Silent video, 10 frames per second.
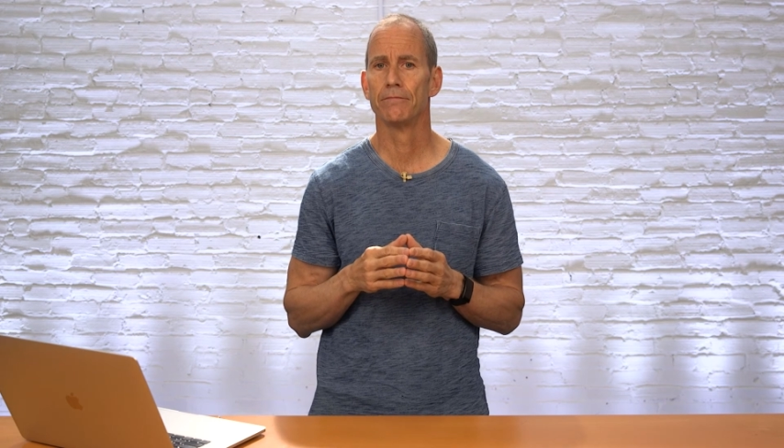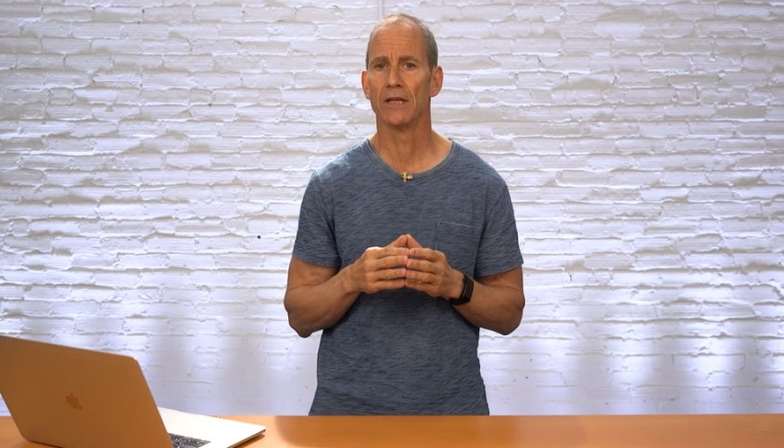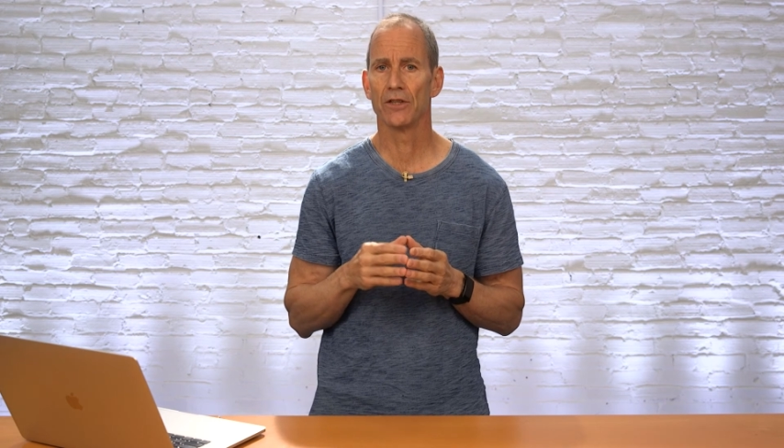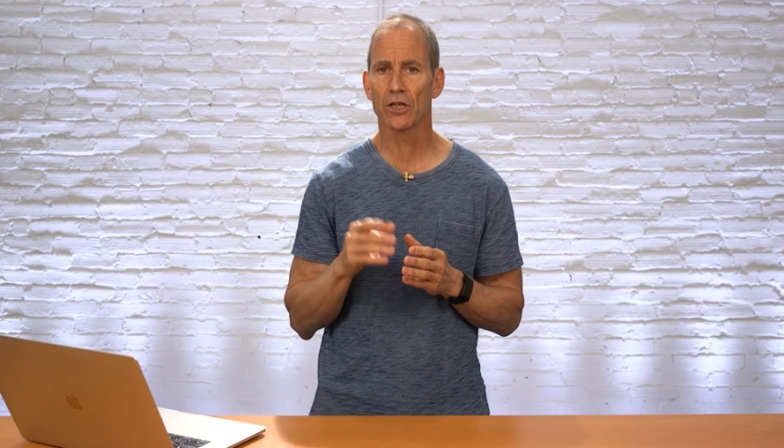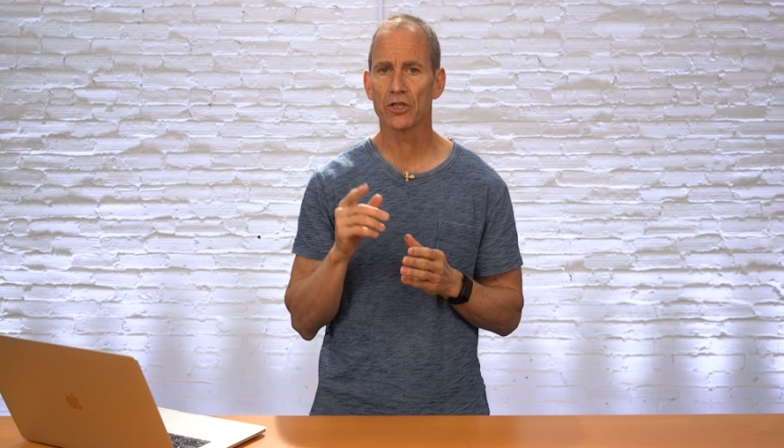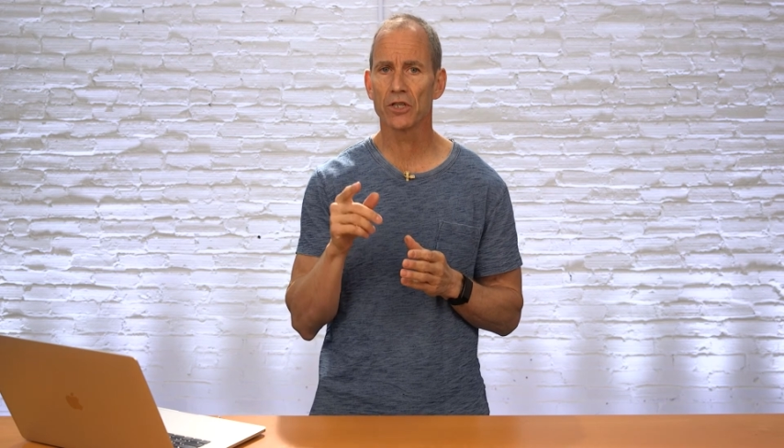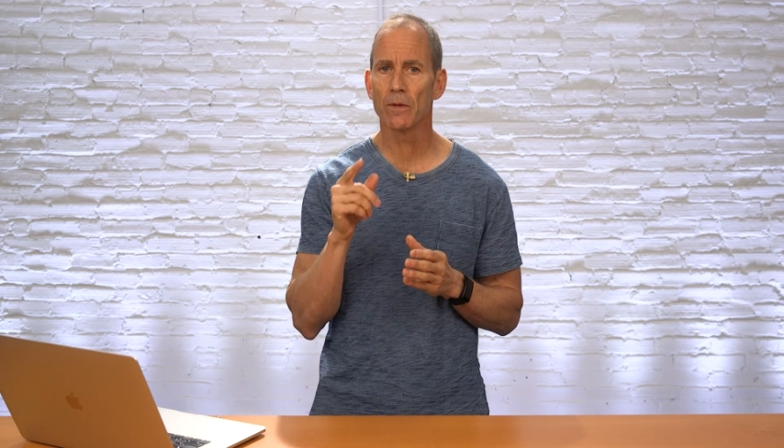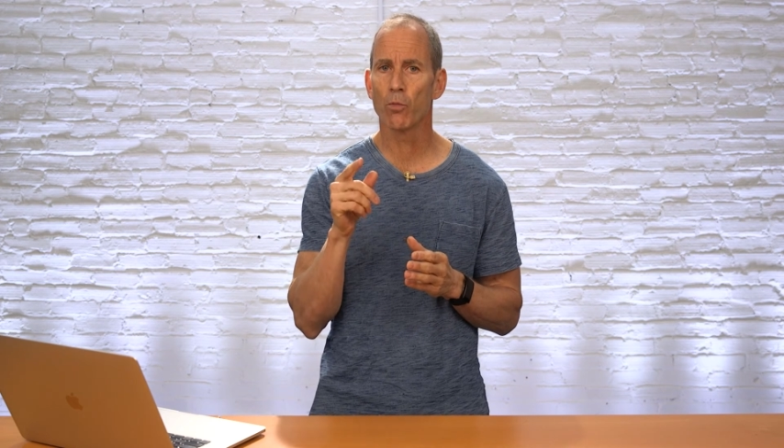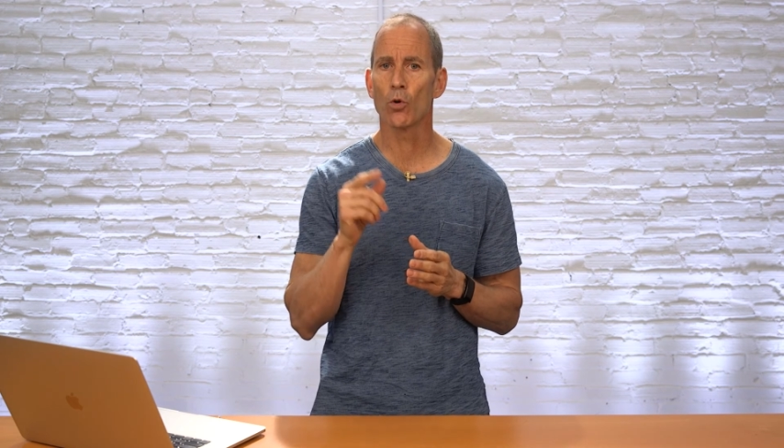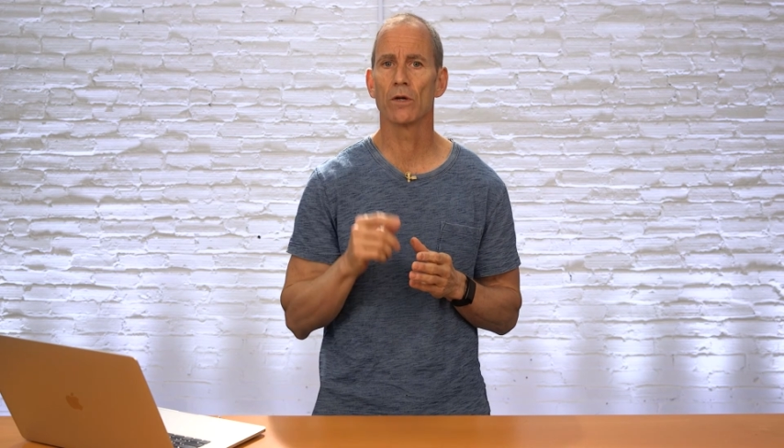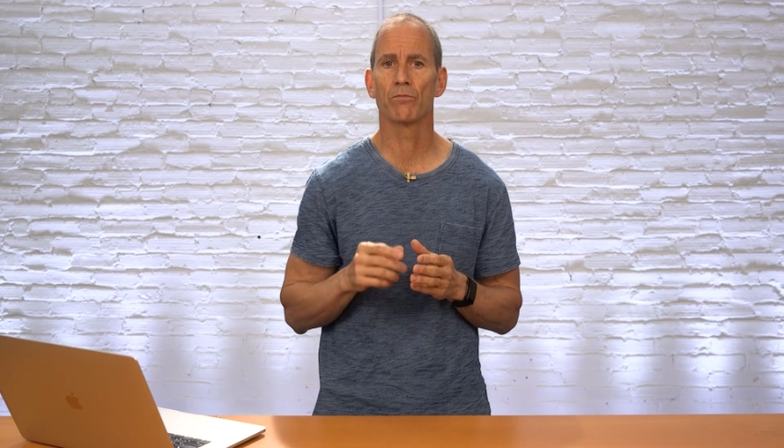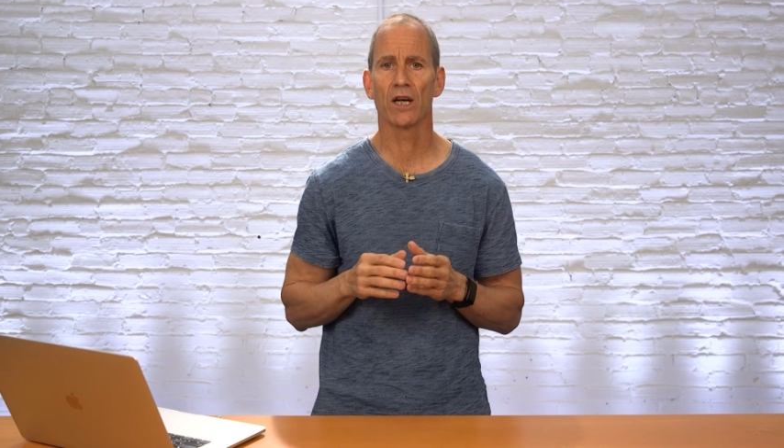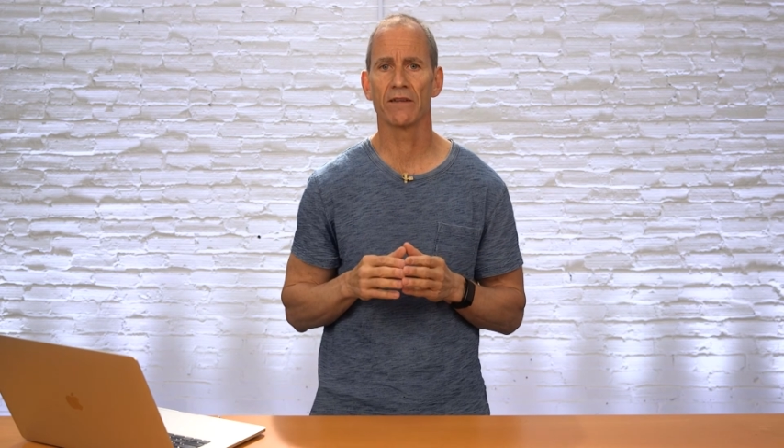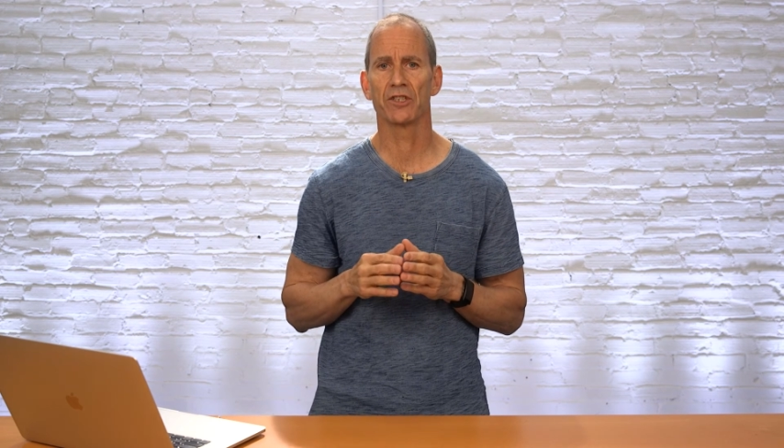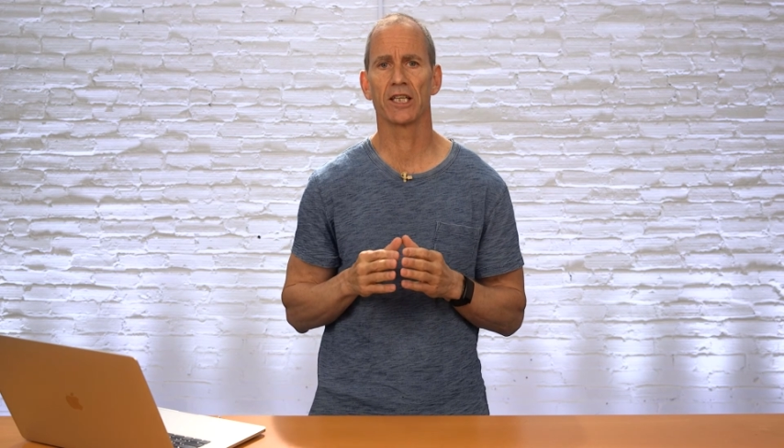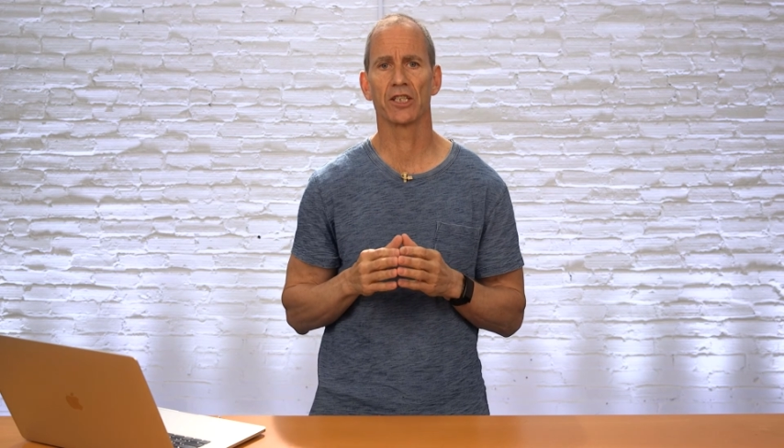And there are some important privacy